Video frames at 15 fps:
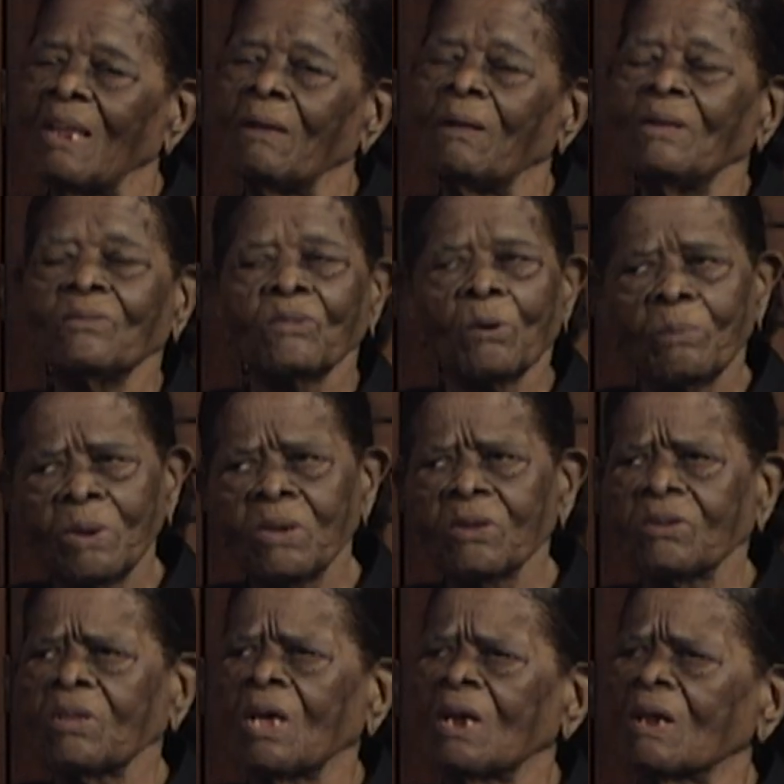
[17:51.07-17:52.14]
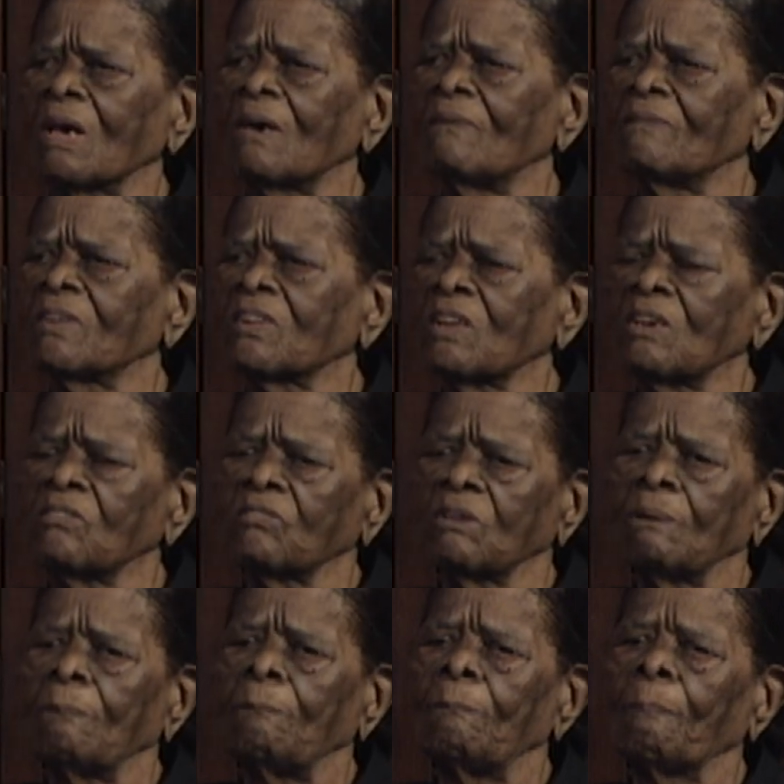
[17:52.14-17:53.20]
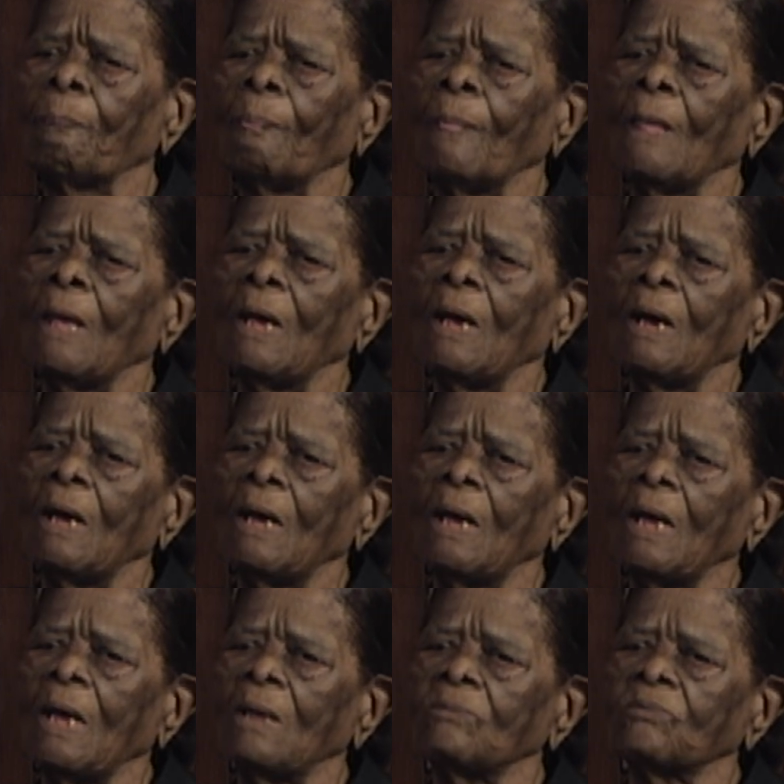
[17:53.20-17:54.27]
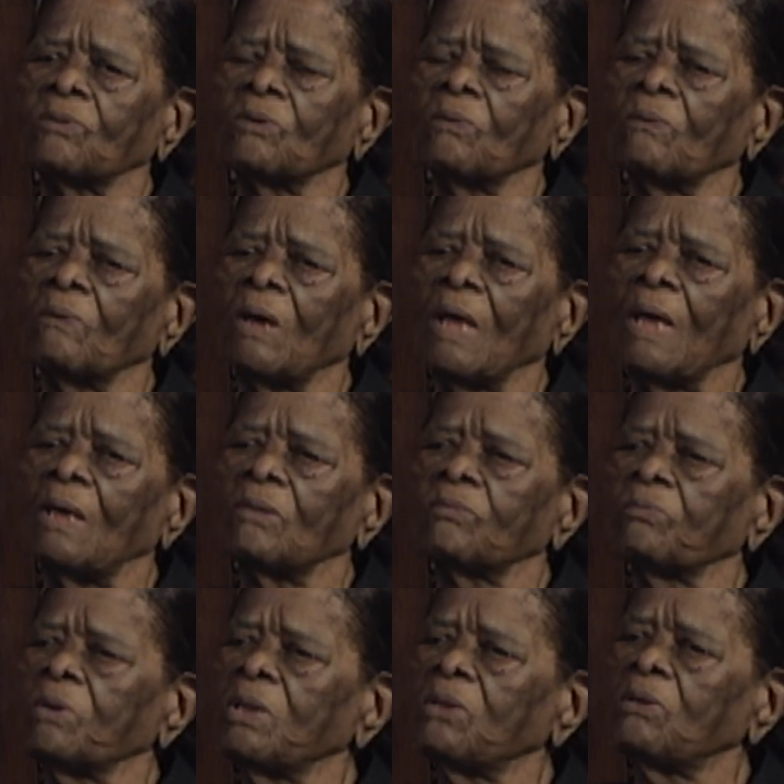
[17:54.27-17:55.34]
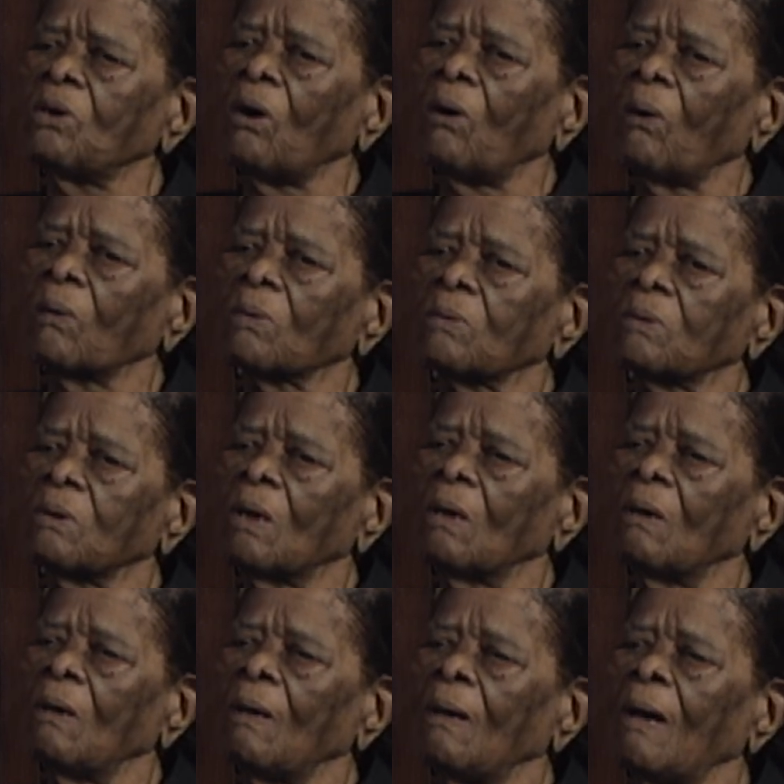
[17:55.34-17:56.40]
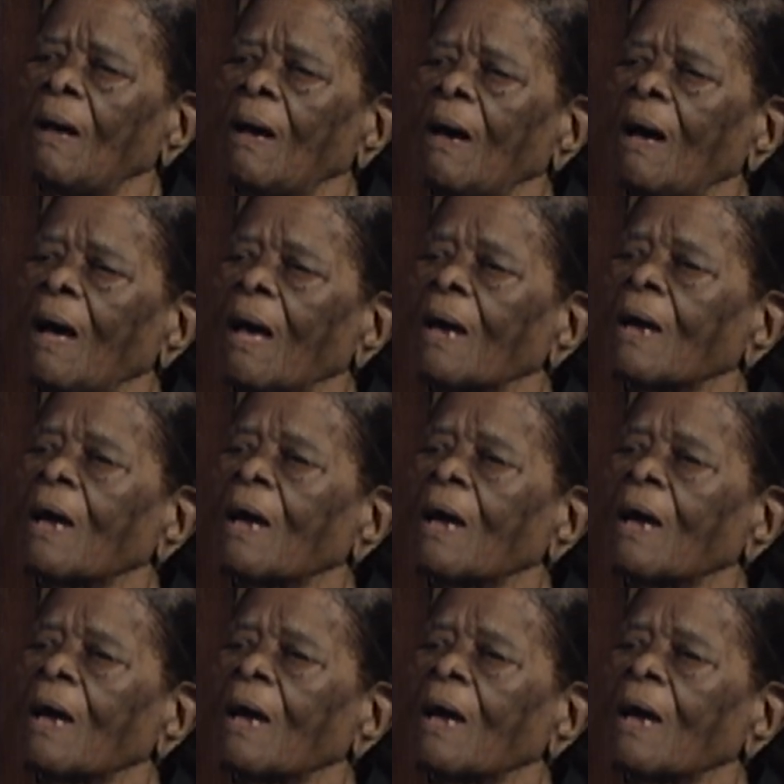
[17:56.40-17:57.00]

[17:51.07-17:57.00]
So we just had a conversation, and so as we talked, I got